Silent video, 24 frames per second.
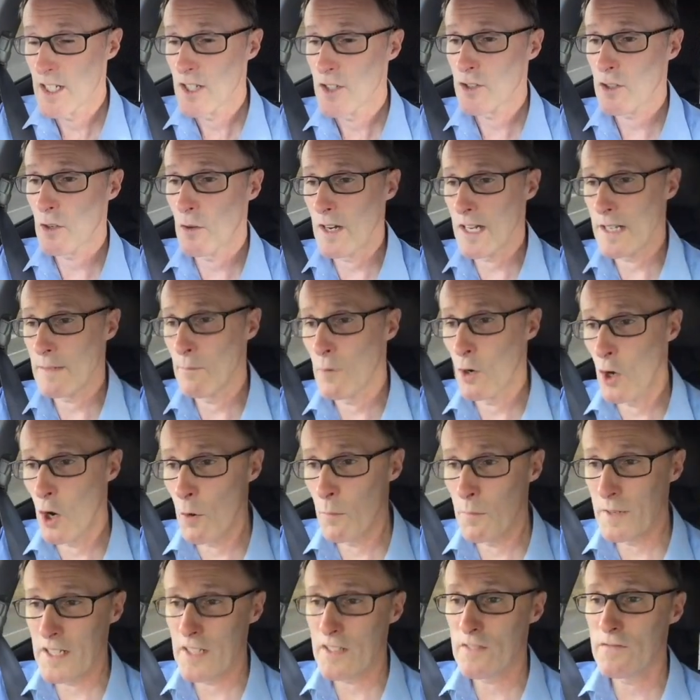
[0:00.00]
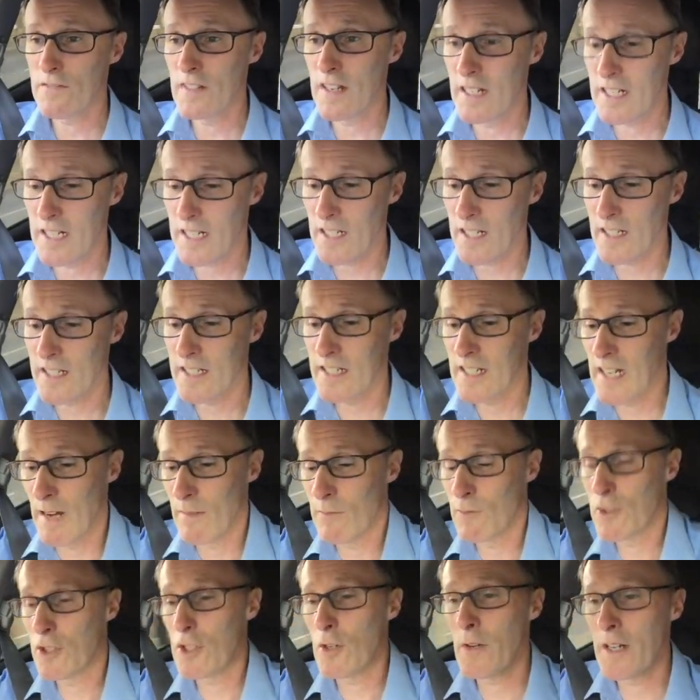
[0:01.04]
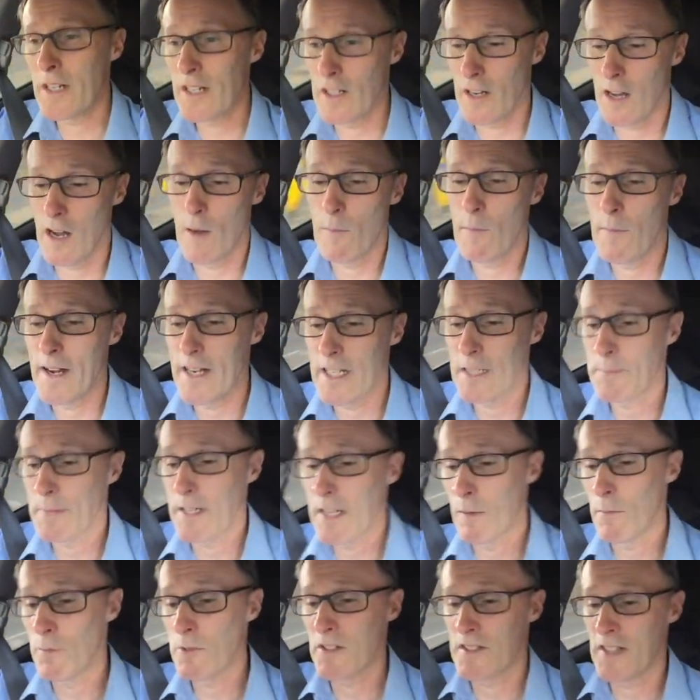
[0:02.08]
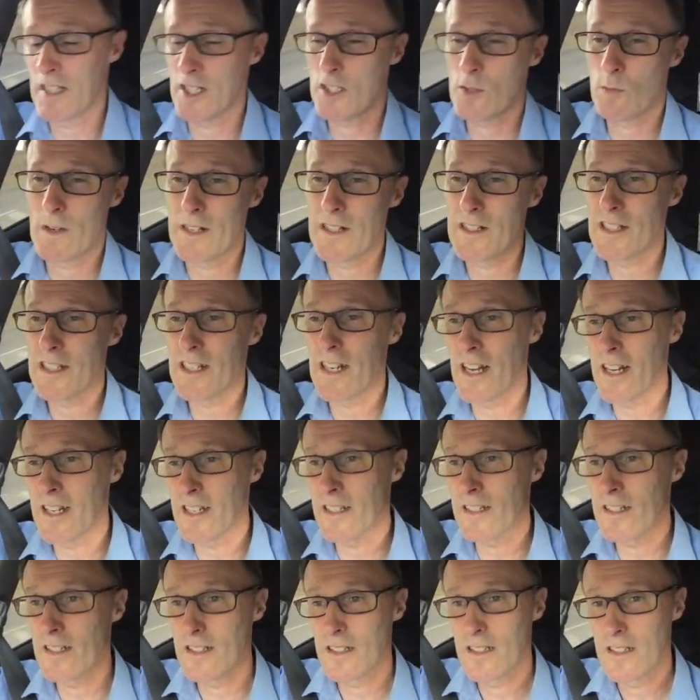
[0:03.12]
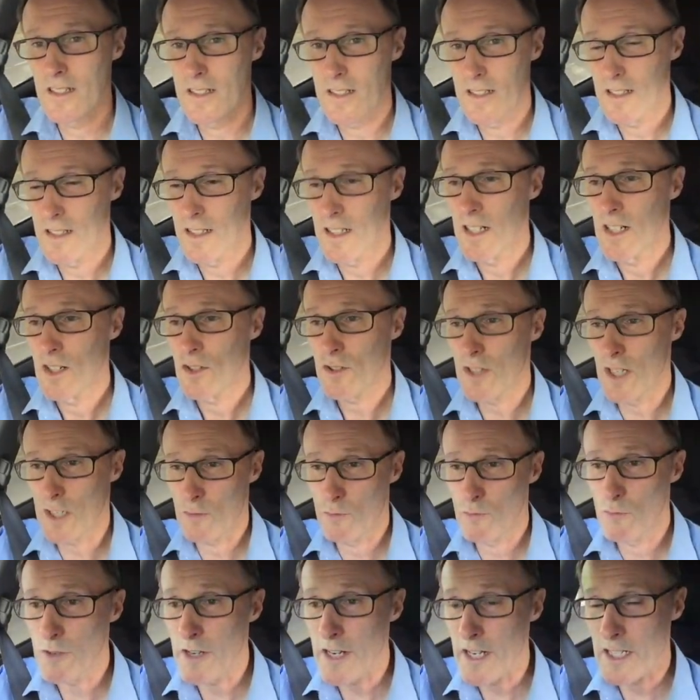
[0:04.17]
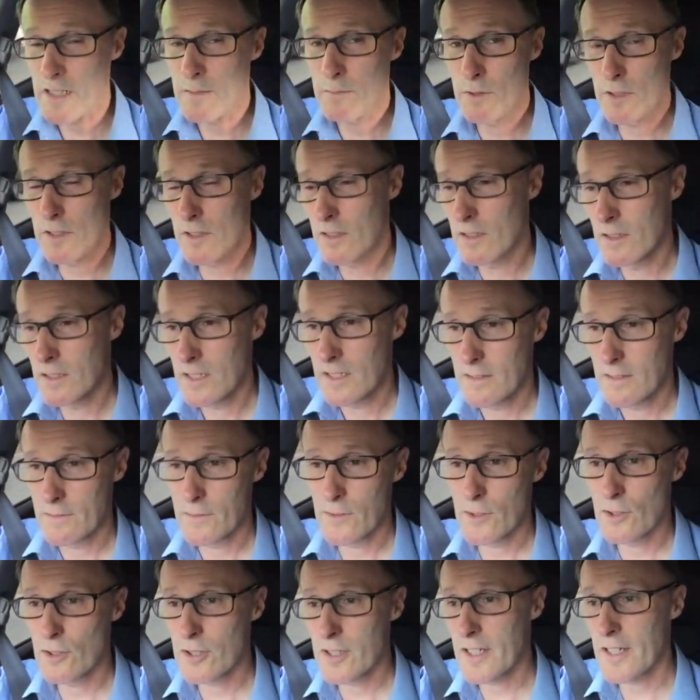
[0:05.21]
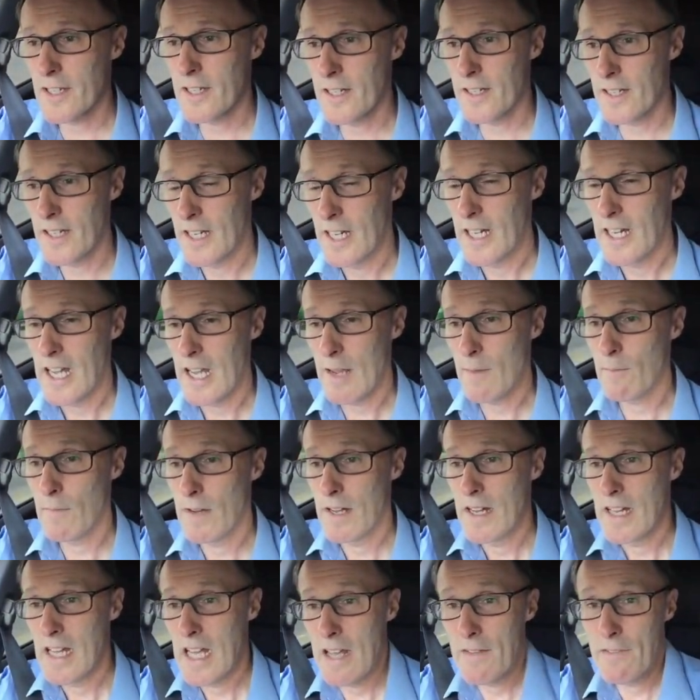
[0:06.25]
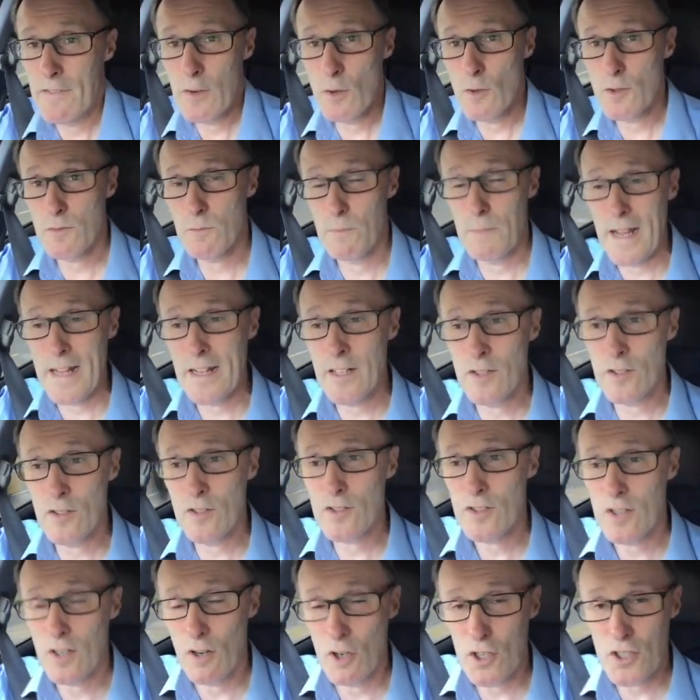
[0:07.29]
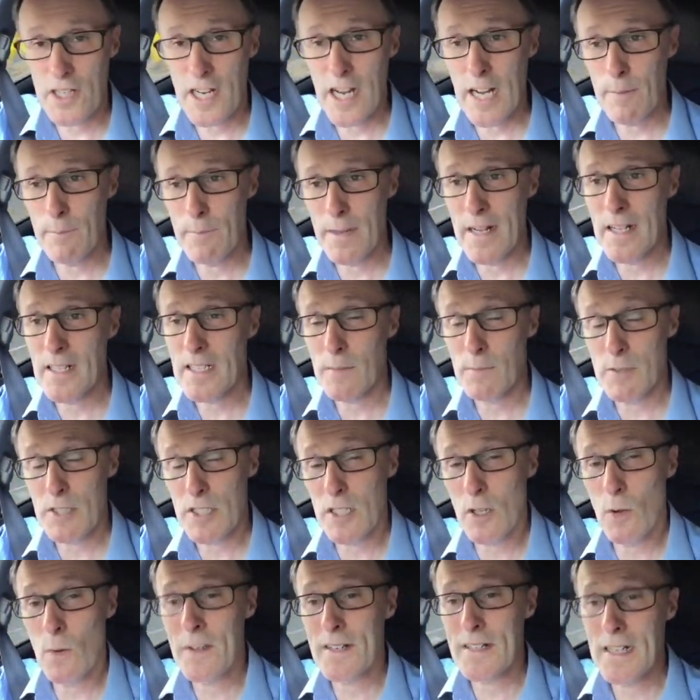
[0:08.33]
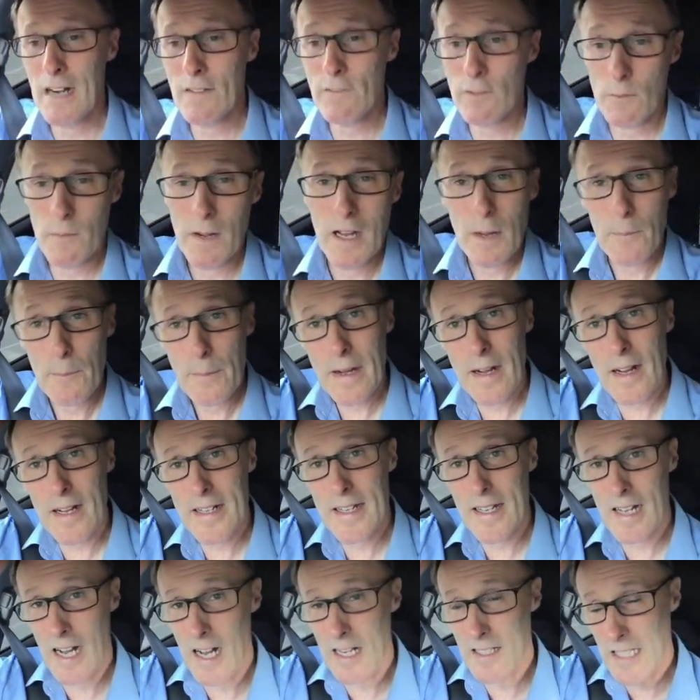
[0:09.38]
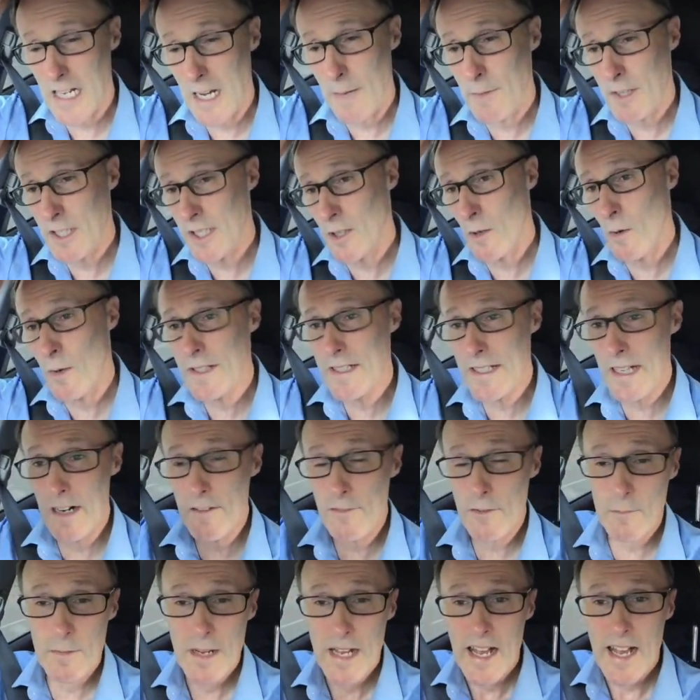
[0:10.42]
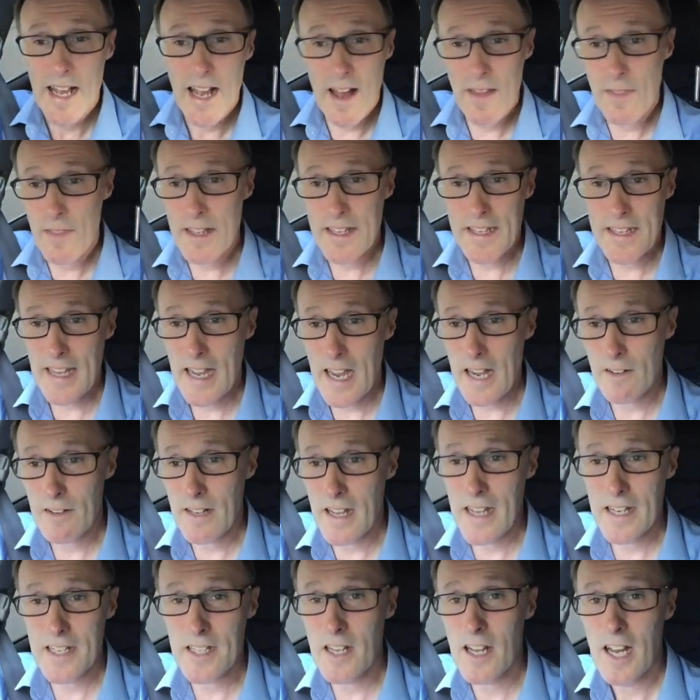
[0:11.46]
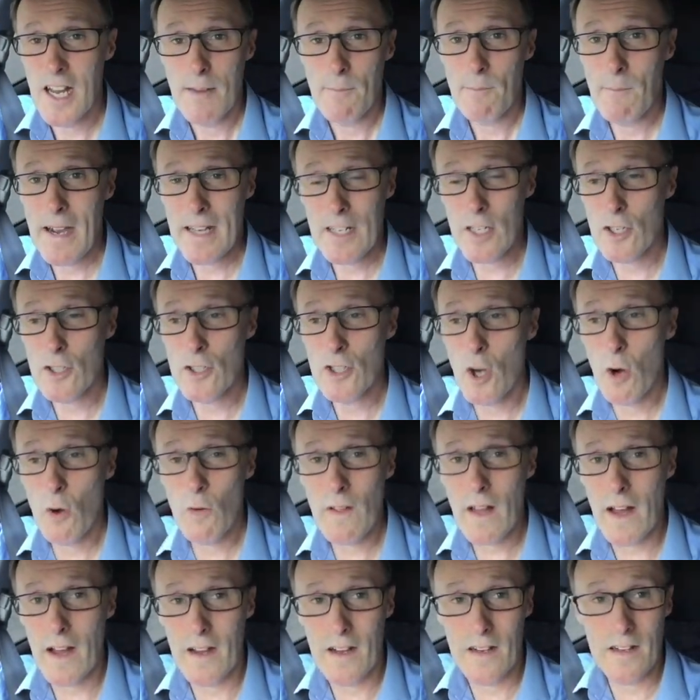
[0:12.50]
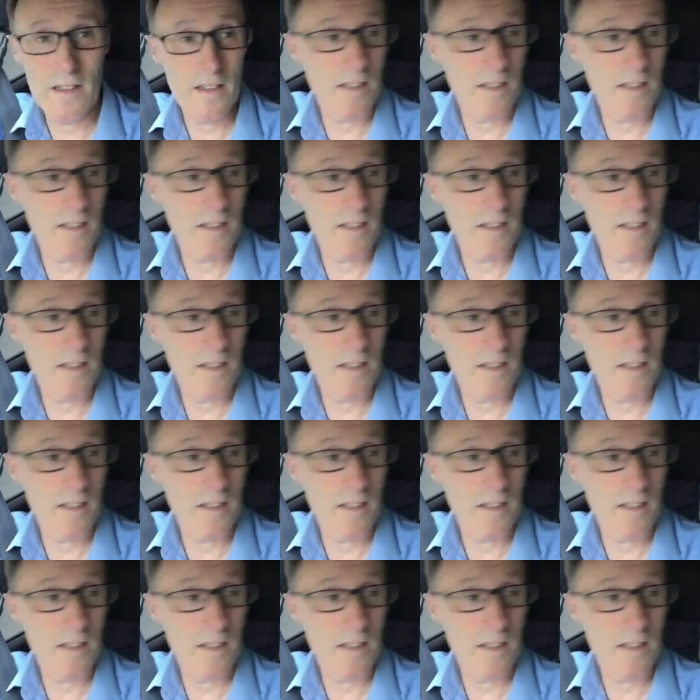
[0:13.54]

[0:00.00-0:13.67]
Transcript: So at the moment it's fairly clear. I'm doing on my speedometer it says 29, so that's reasonable for gear. If, if it was bends or sharp bends I'd be slowing down from, parked cars I'd be slowing down from, and the car ahead of you might not know that.